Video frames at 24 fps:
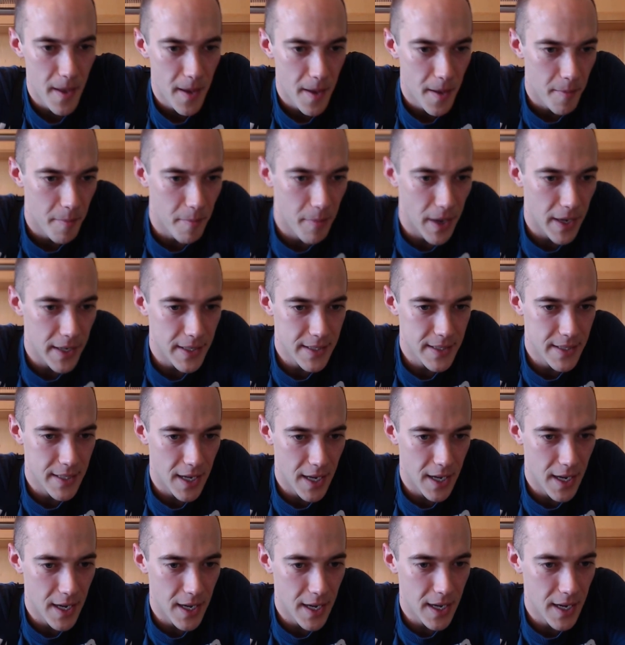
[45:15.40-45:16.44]
But
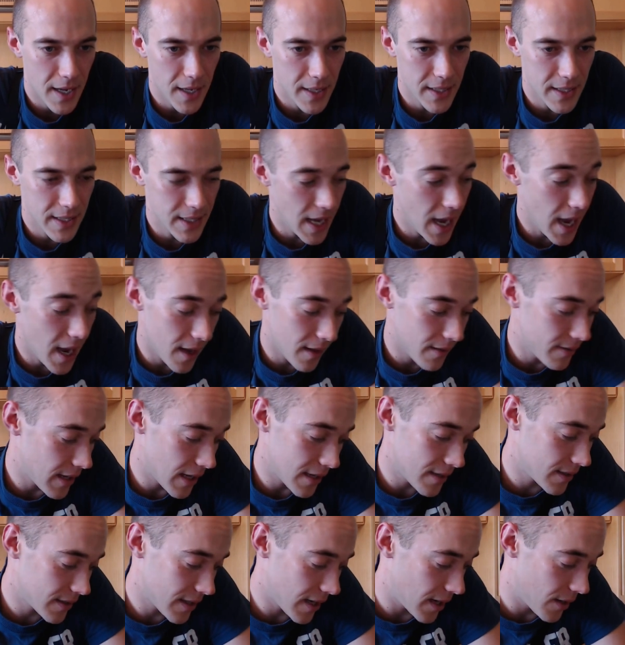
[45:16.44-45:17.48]
yeah,
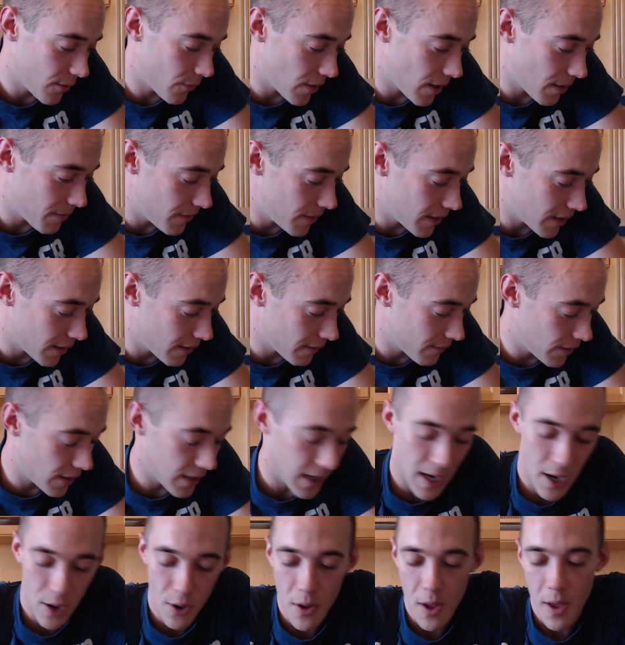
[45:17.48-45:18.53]
that's kind of what I'm thinking of right
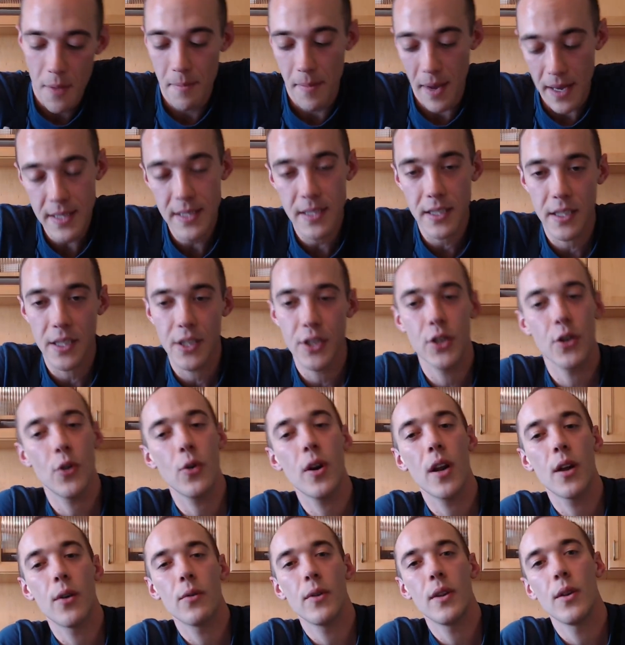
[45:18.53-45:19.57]
now. Basically, you know
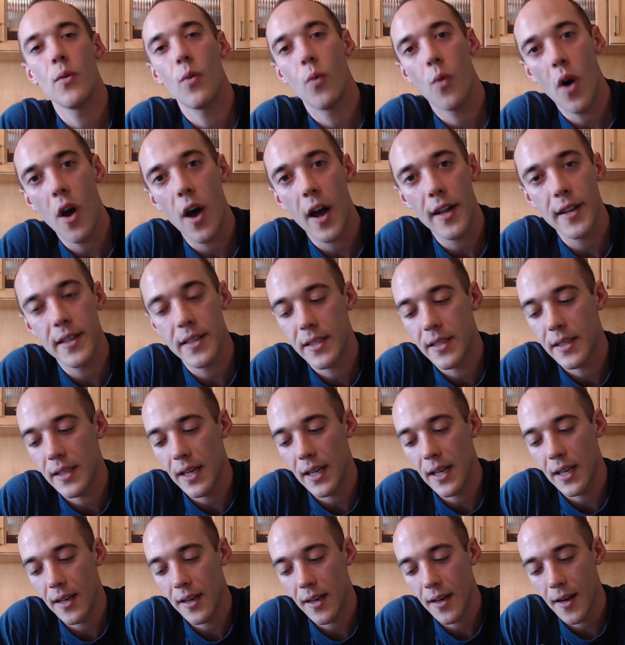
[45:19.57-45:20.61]
what I really want
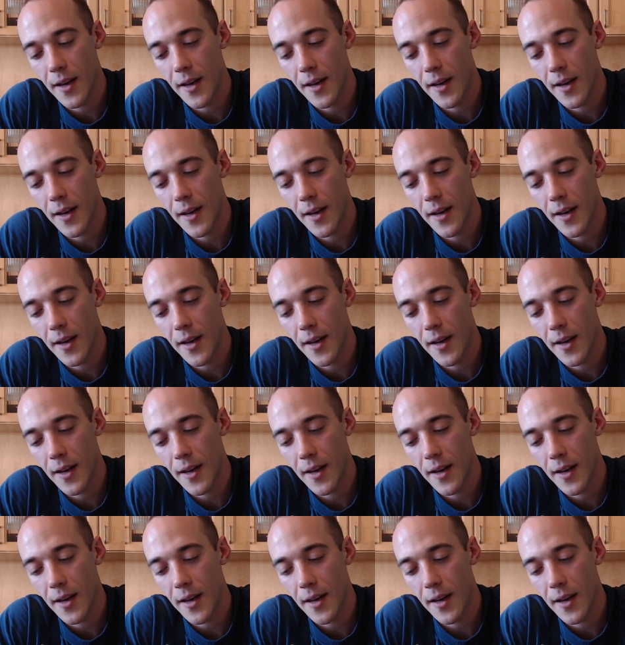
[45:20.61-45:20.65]
in